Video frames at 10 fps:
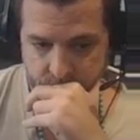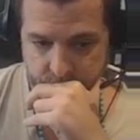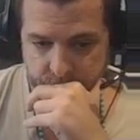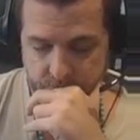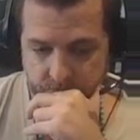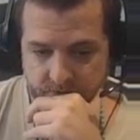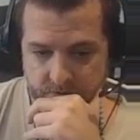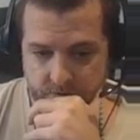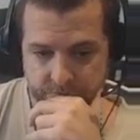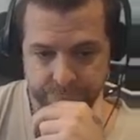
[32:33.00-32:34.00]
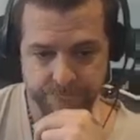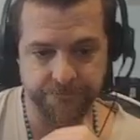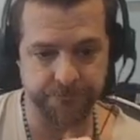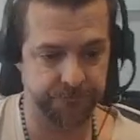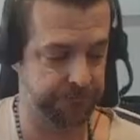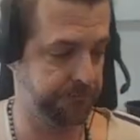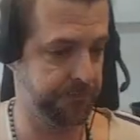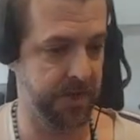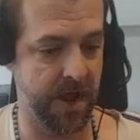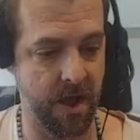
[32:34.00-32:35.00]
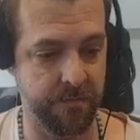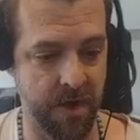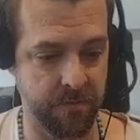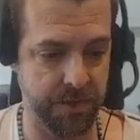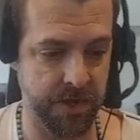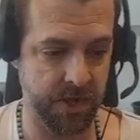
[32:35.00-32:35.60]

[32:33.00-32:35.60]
Light it up. I have everything.